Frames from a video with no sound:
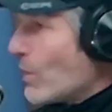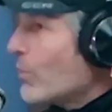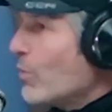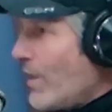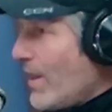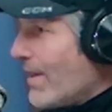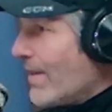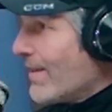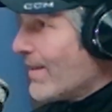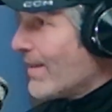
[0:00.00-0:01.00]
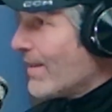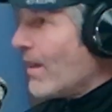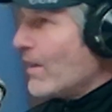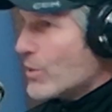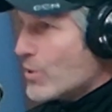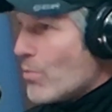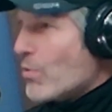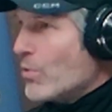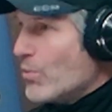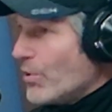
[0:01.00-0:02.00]
so unique and
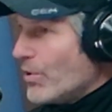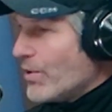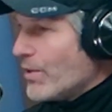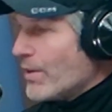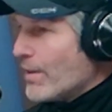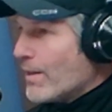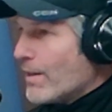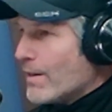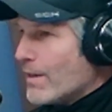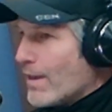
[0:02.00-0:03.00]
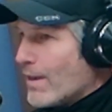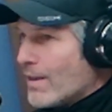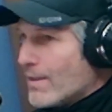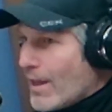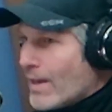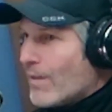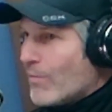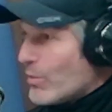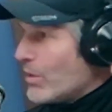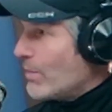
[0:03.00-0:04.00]
so cool. I'd
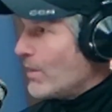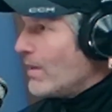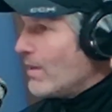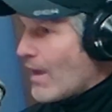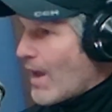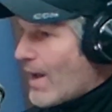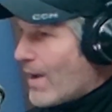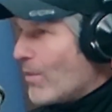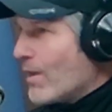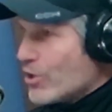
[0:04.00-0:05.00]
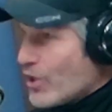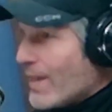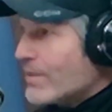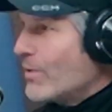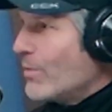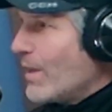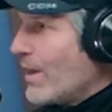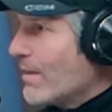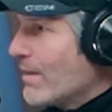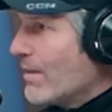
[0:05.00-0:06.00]
like everyone to be, I want a chance to do
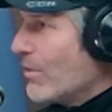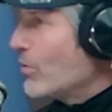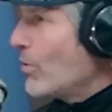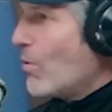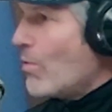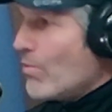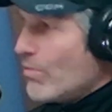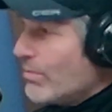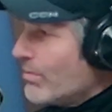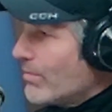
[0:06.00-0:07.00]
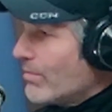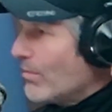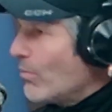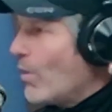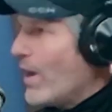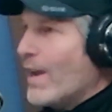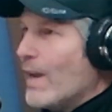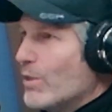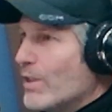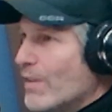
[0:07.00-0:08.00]
that. There's no
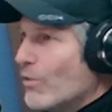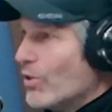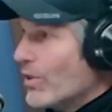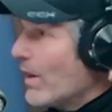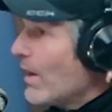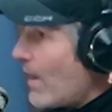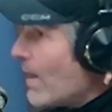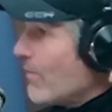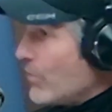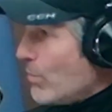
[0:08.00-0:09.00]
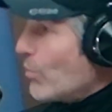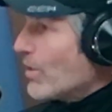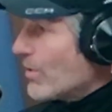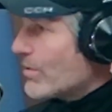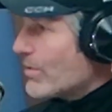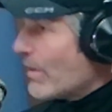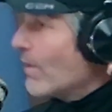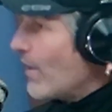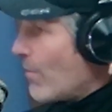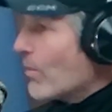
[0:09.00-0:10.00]
way I would leave early. And I have two more years
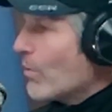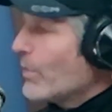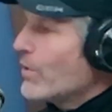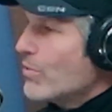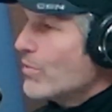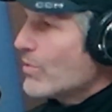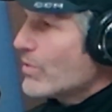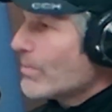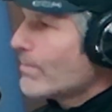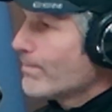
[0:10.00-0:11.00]
if I want to go play junior. Well,